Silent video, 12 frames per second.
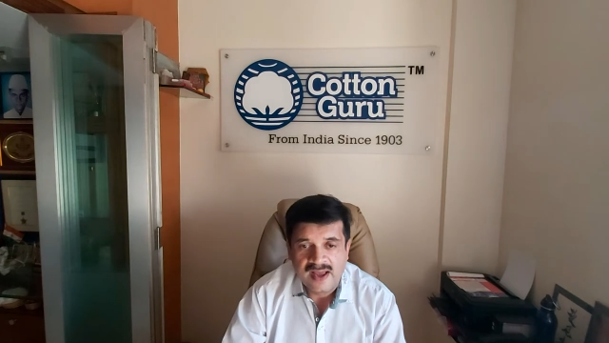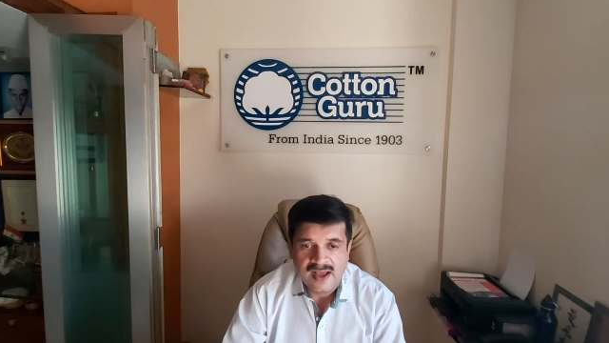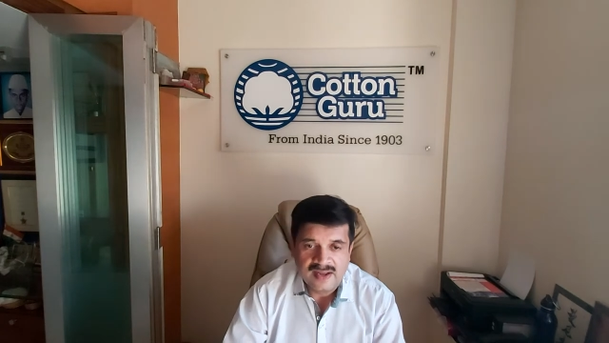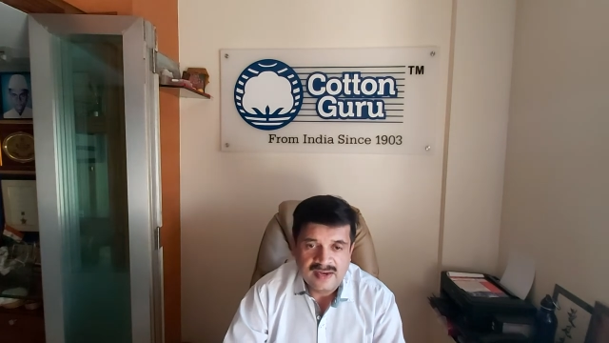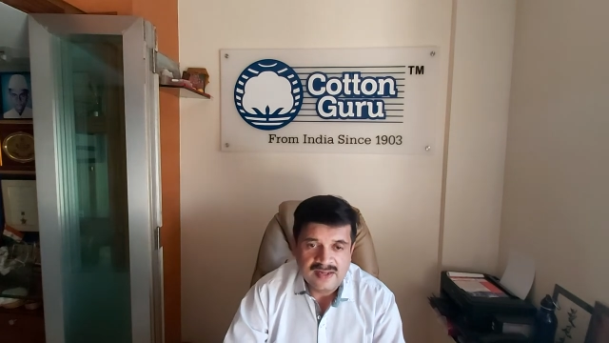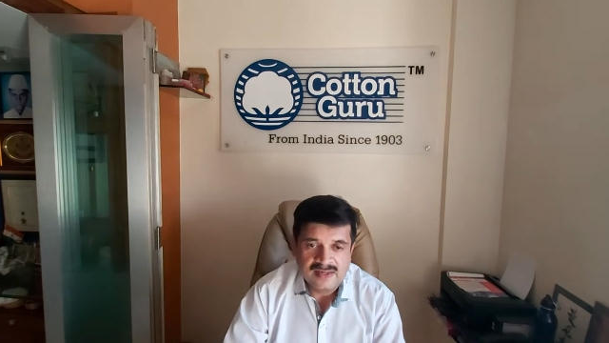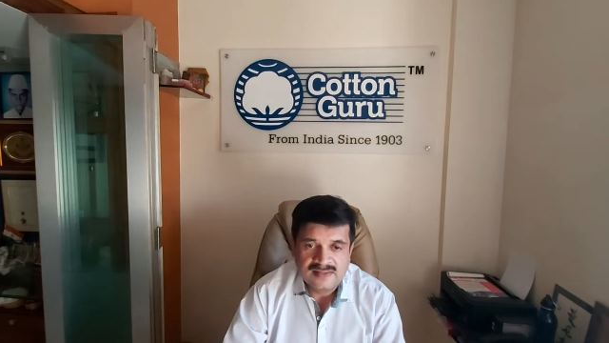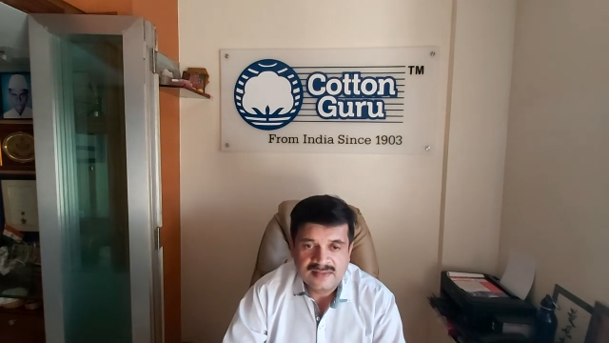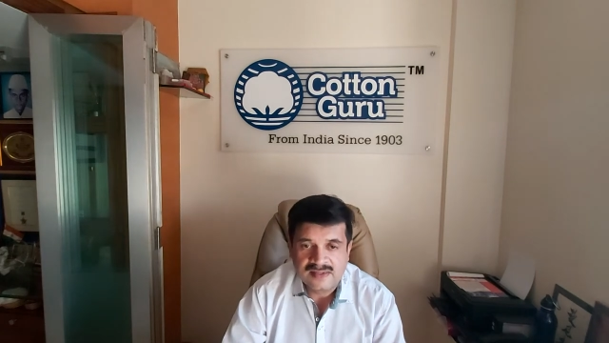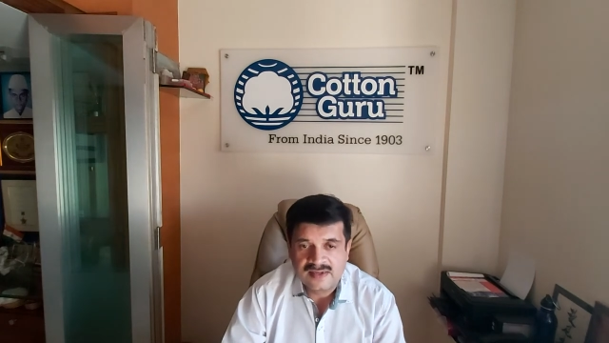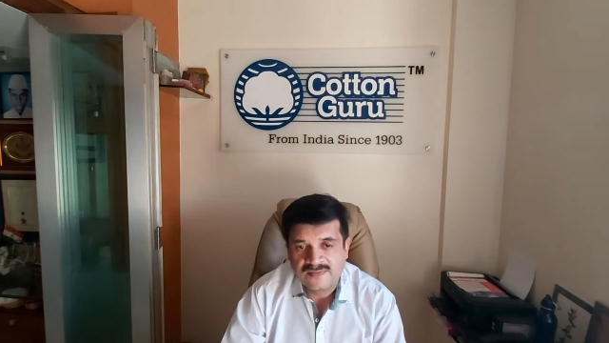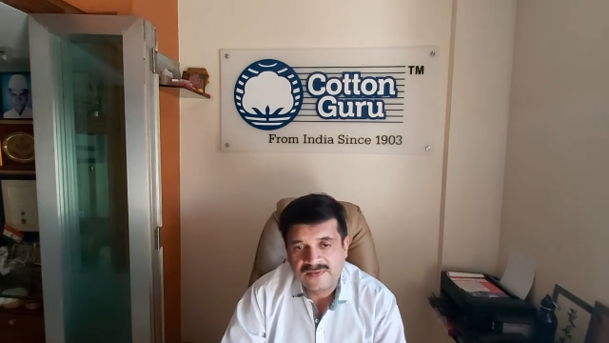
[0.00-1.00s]

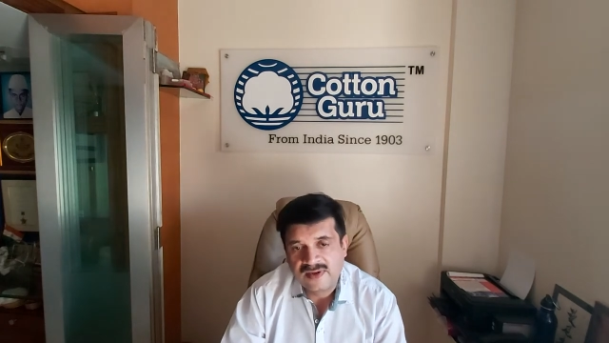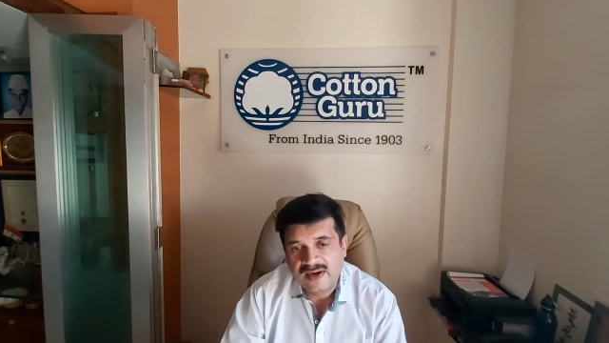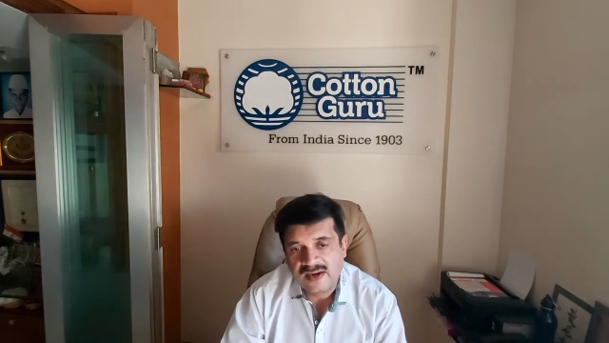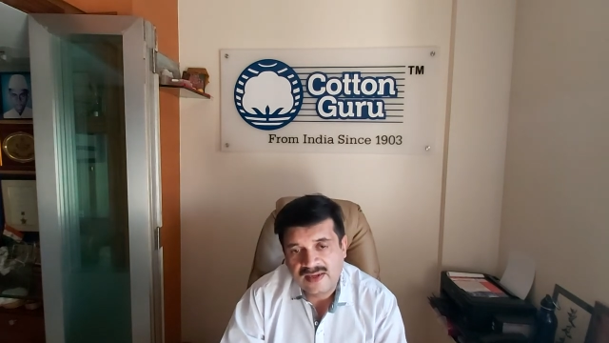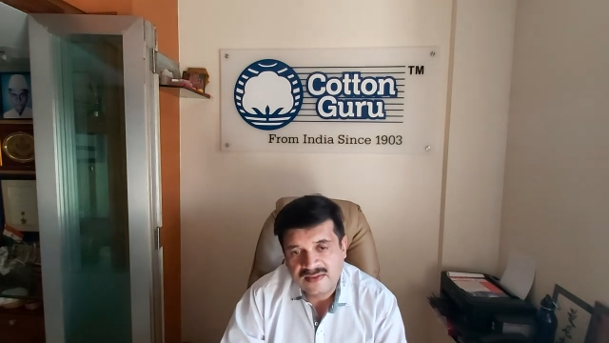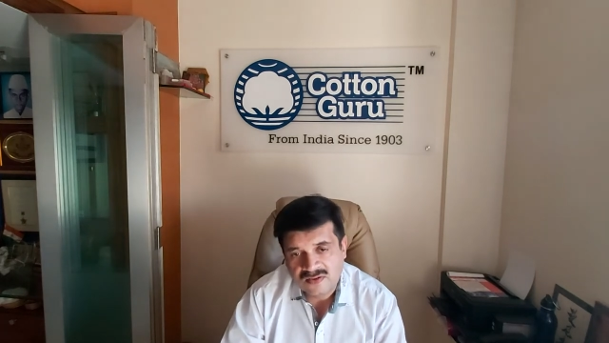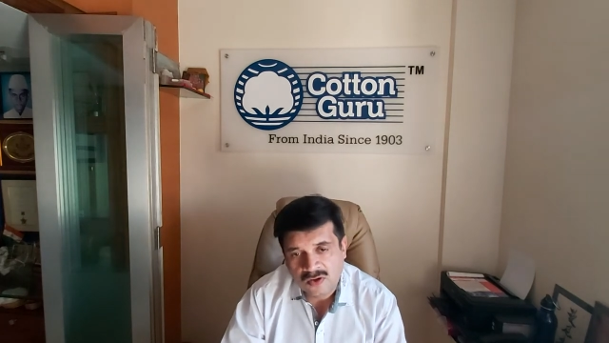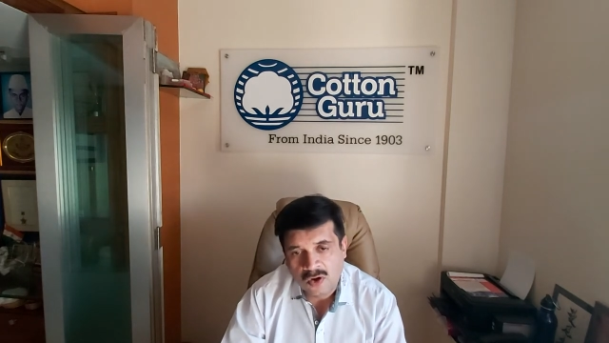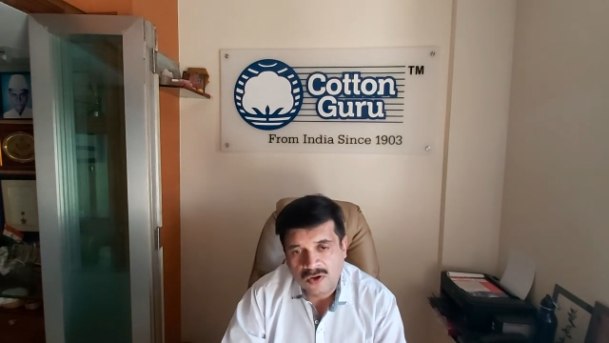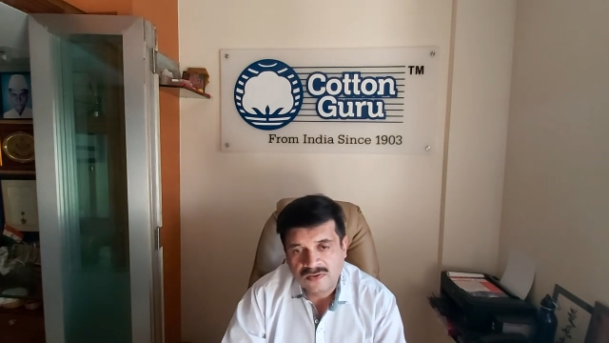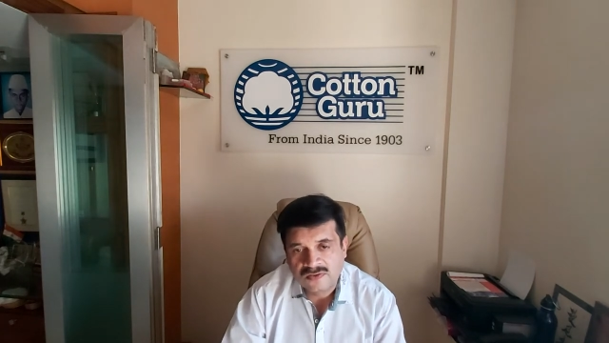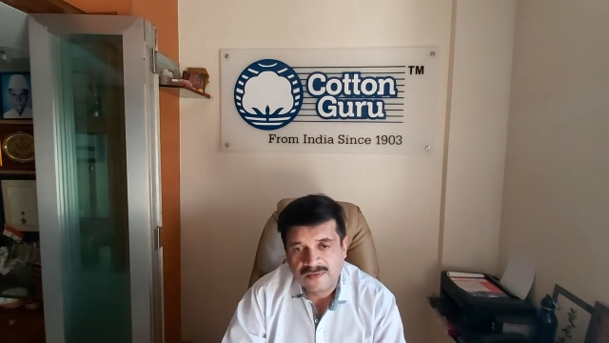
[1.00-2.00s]
Agriculture definitely is a
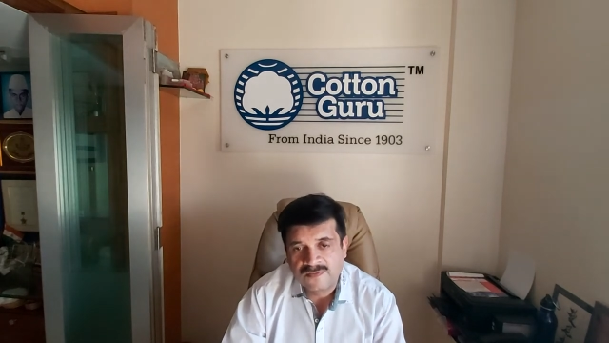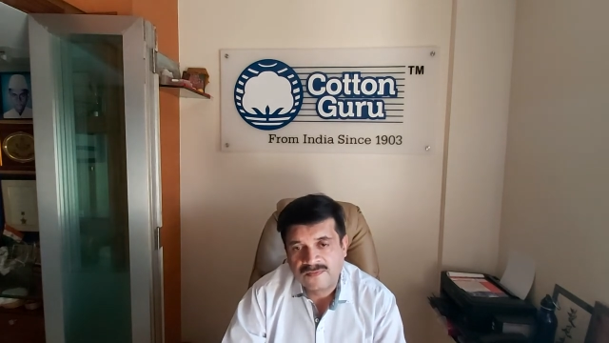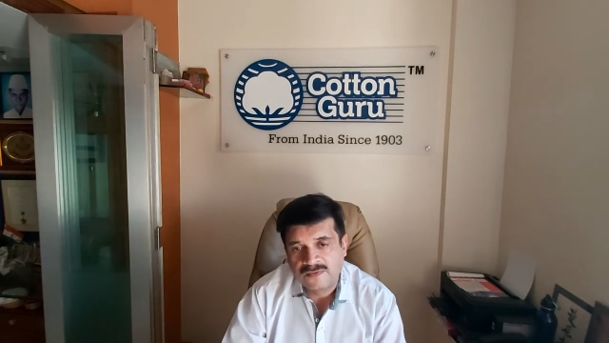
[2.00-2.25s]
cause of